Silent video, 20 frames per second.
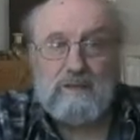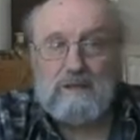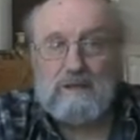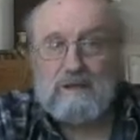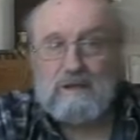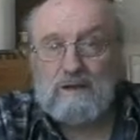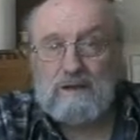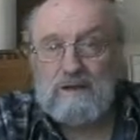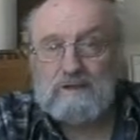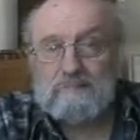
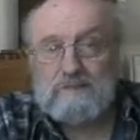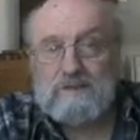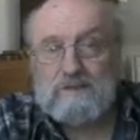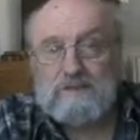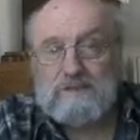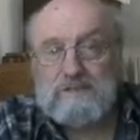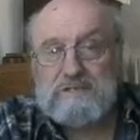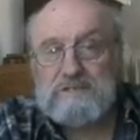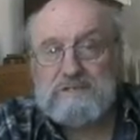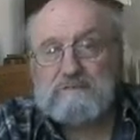All right, but there
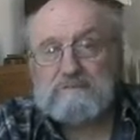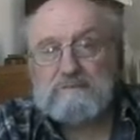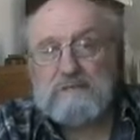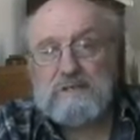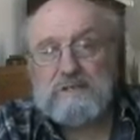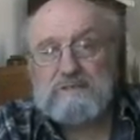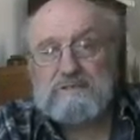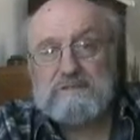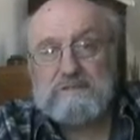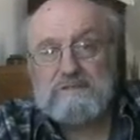is something
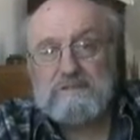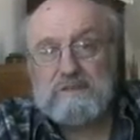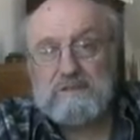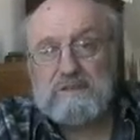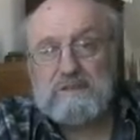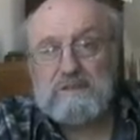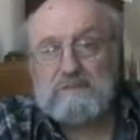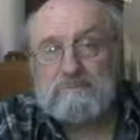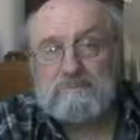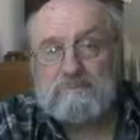else that we
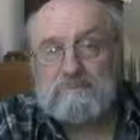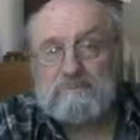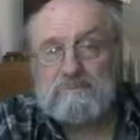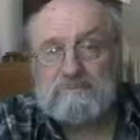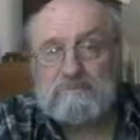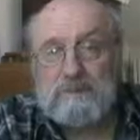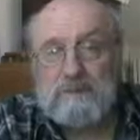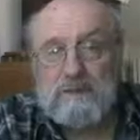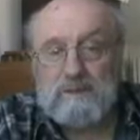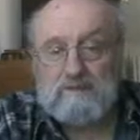need to
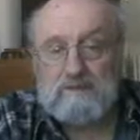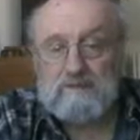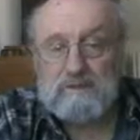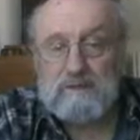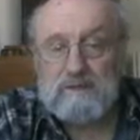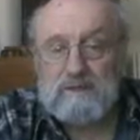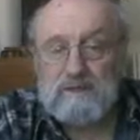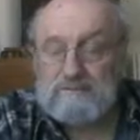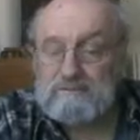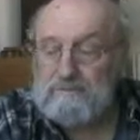become
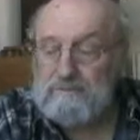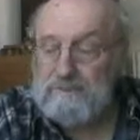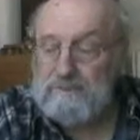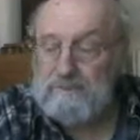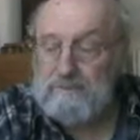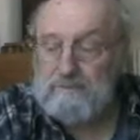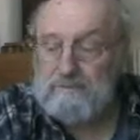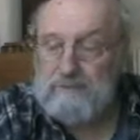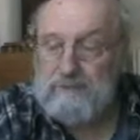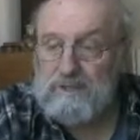aware of,
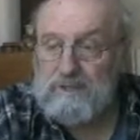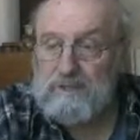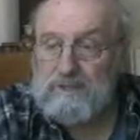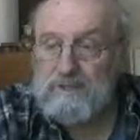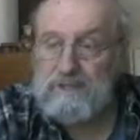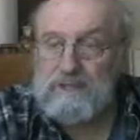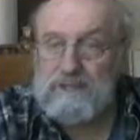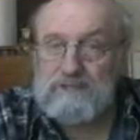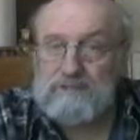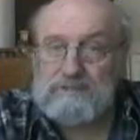
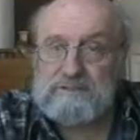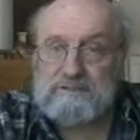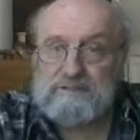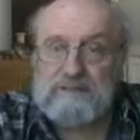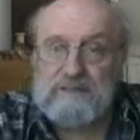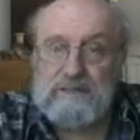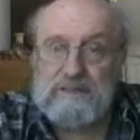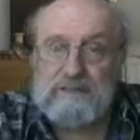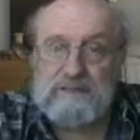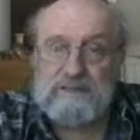and that's the
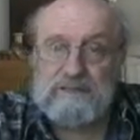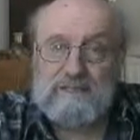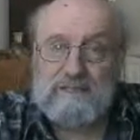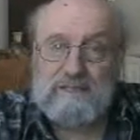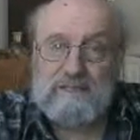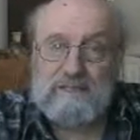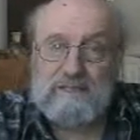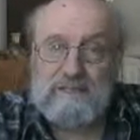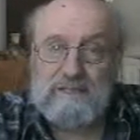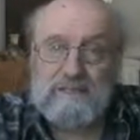fact that
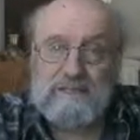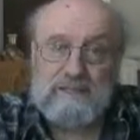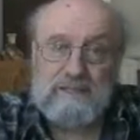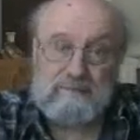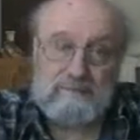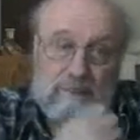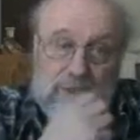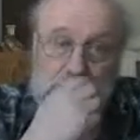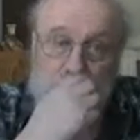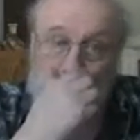the
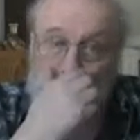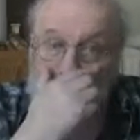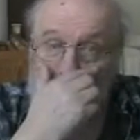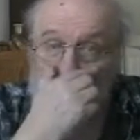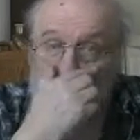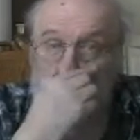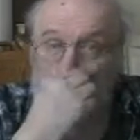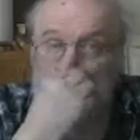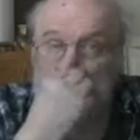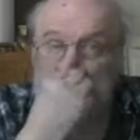mega
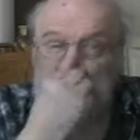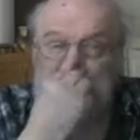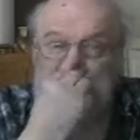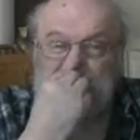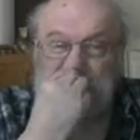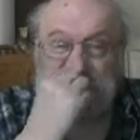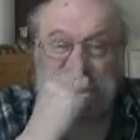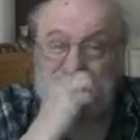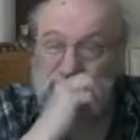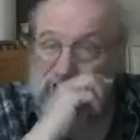corporations,
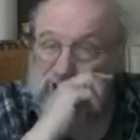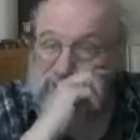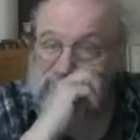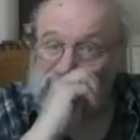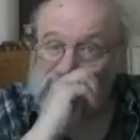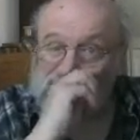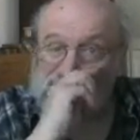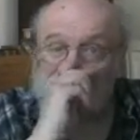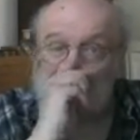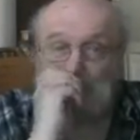the
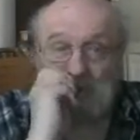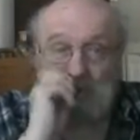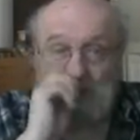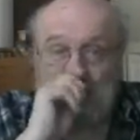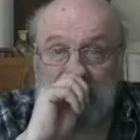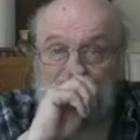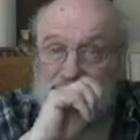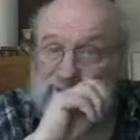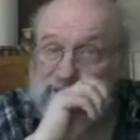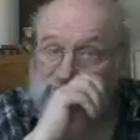international
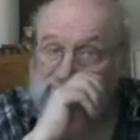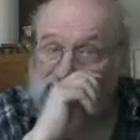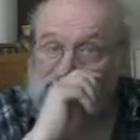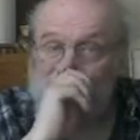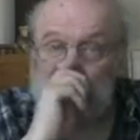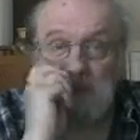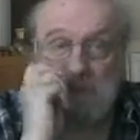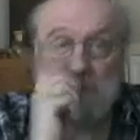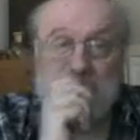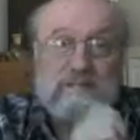corporations, and to
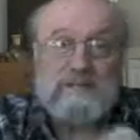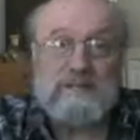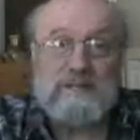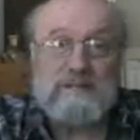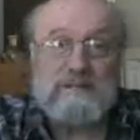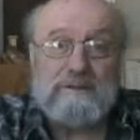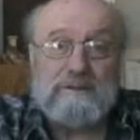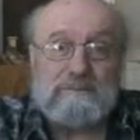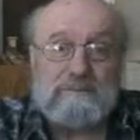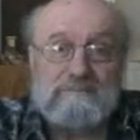some
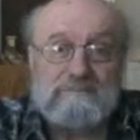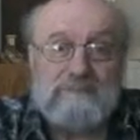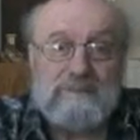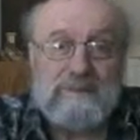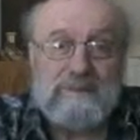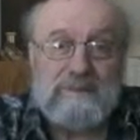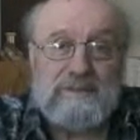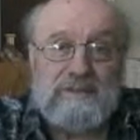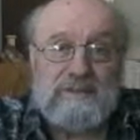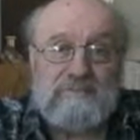extent
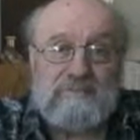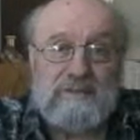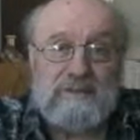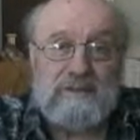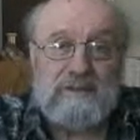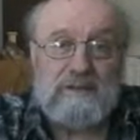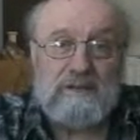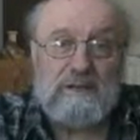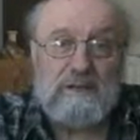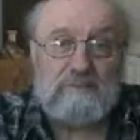this has been
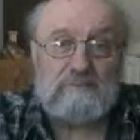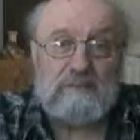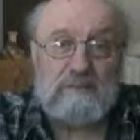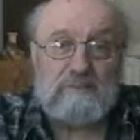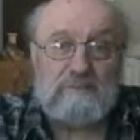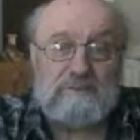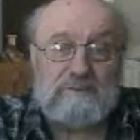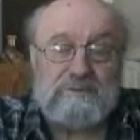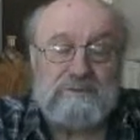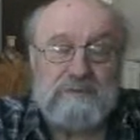done on
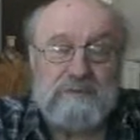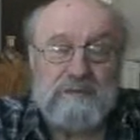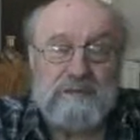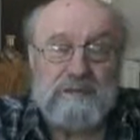purpose,